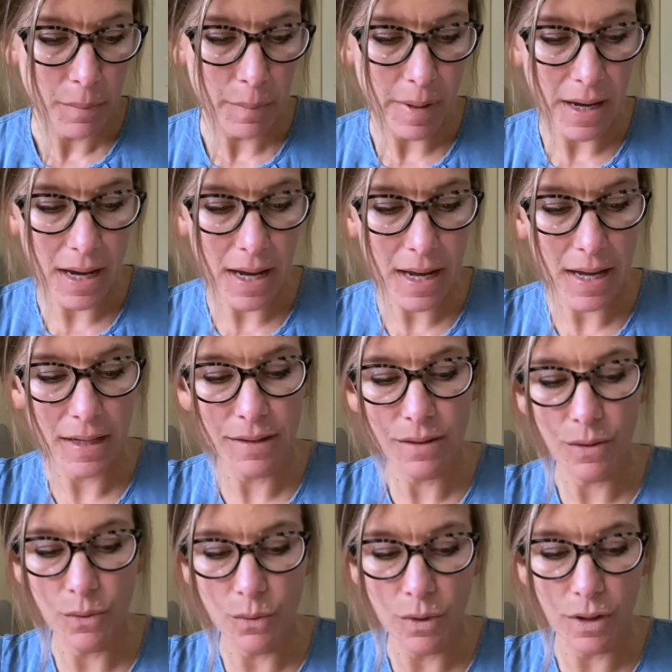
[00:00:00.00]
Bai has
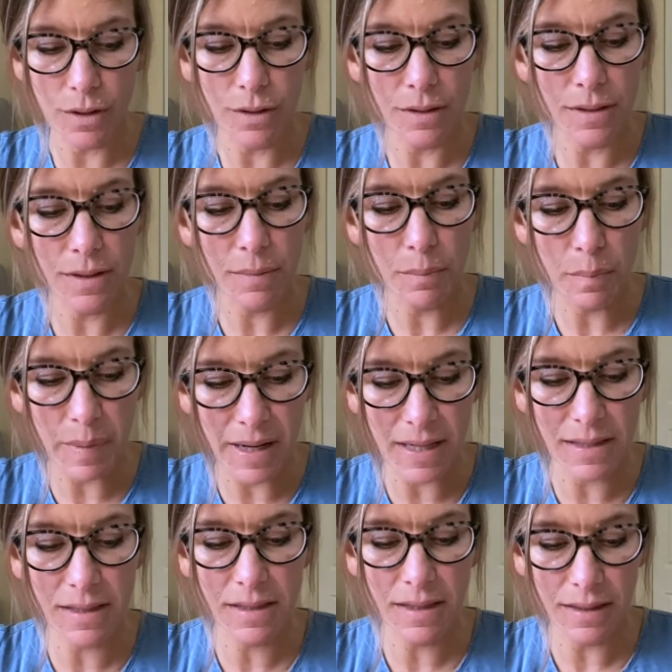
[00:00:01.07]
the world's
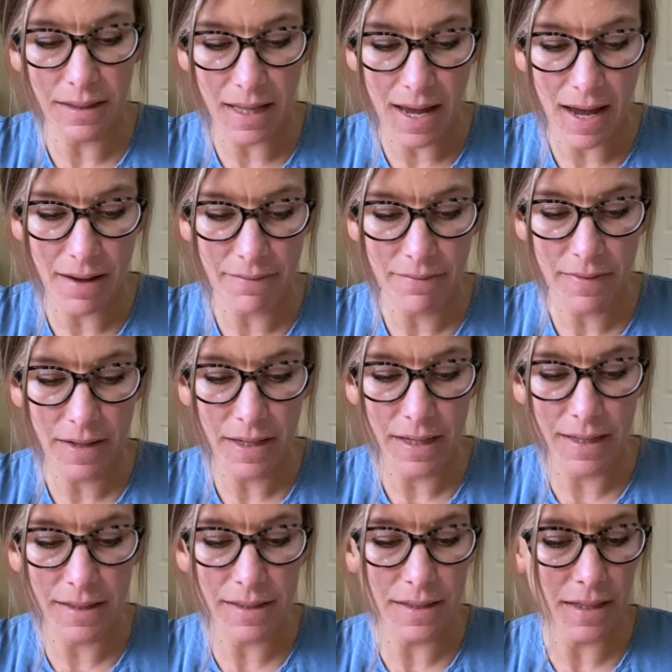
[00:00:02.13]
best laugh.
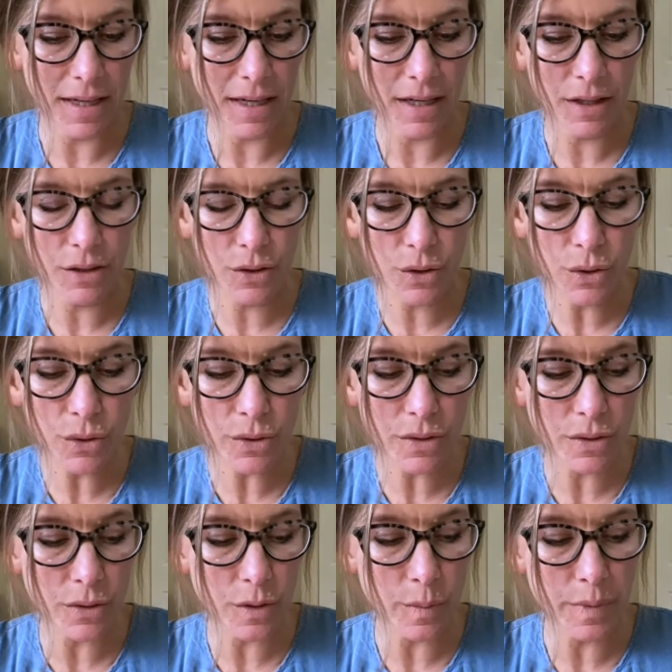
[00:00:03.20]
It's like two
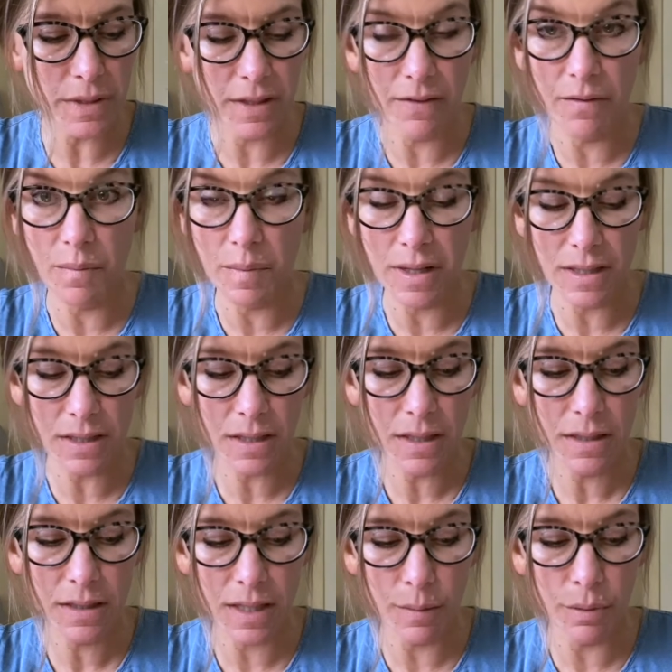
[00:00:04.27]
scoops of mint
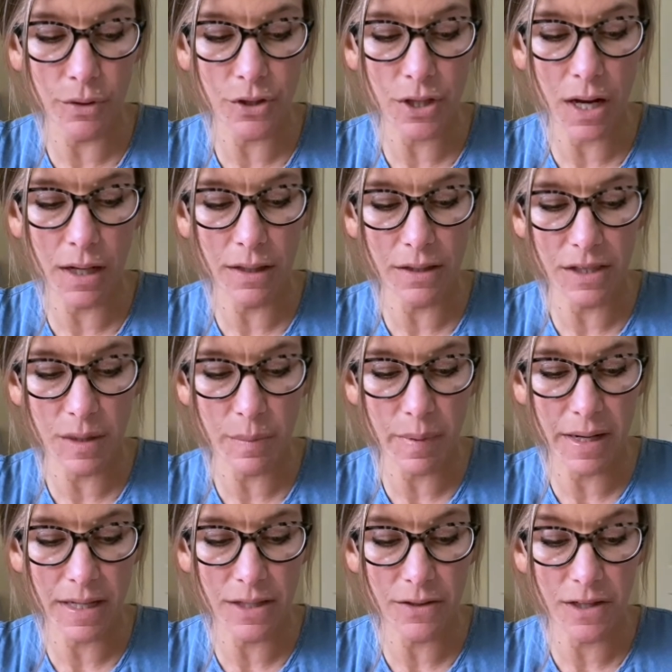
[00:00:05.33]
double chocolate chip
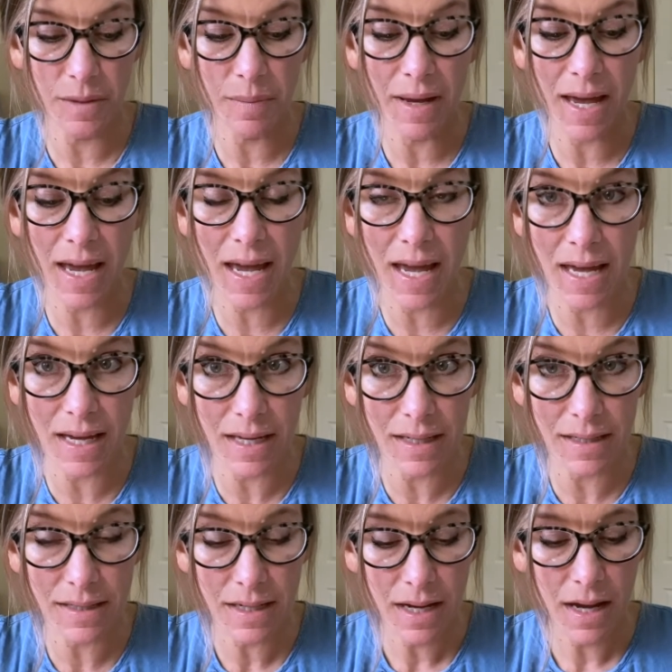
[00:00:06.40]
ice cream
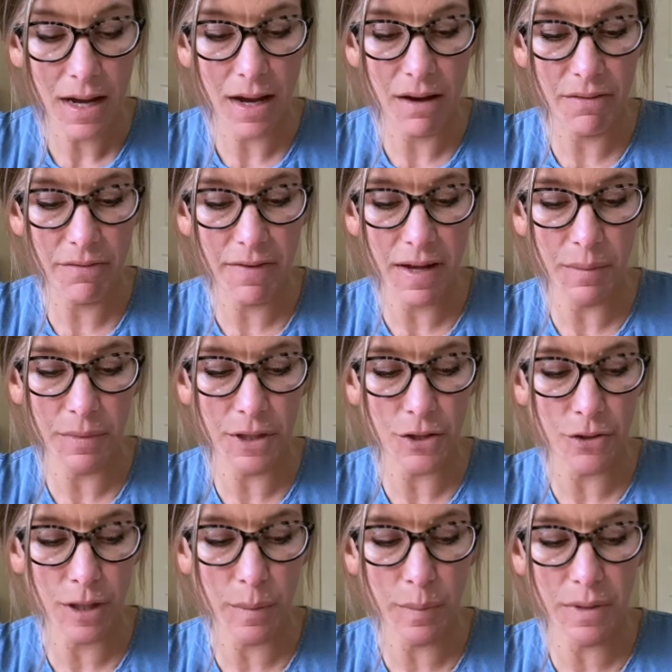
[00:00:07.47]
and a family
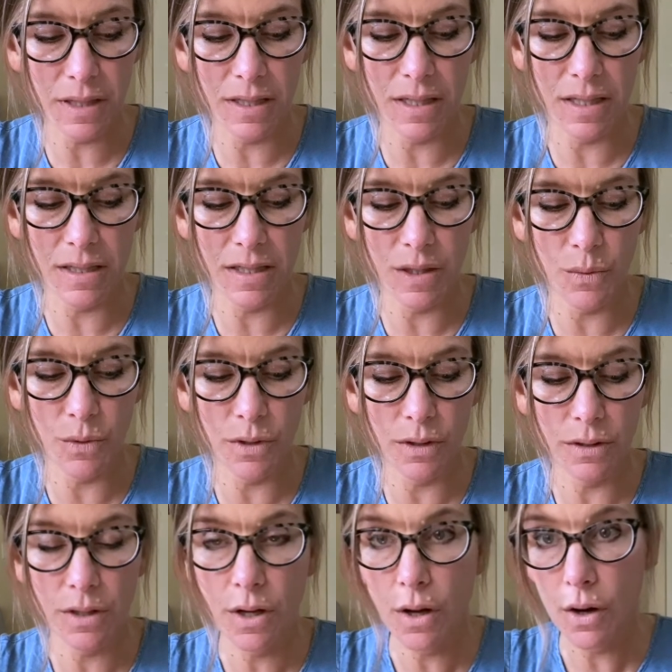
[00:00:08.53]
trip to Disney
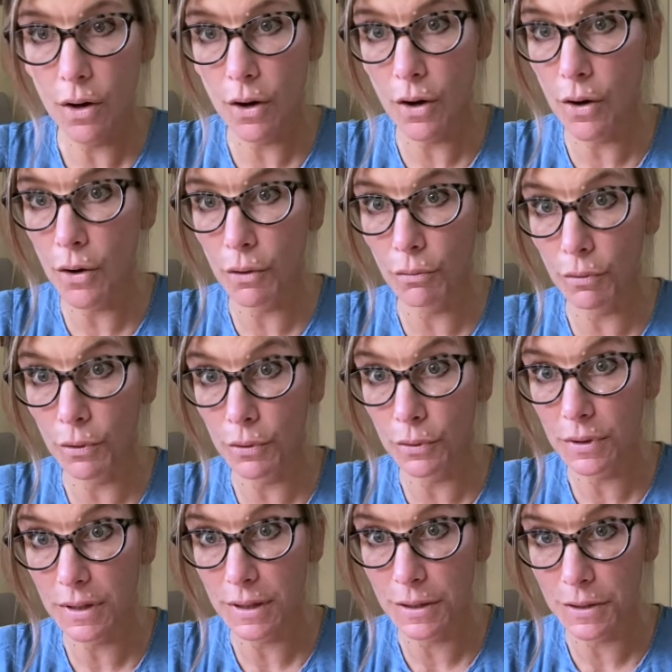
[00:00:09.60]
World, all
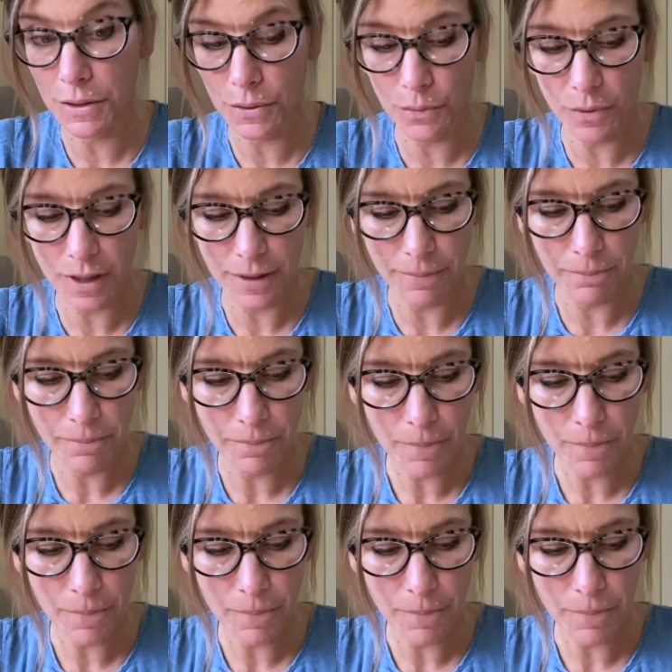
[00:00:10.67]
rolled into one.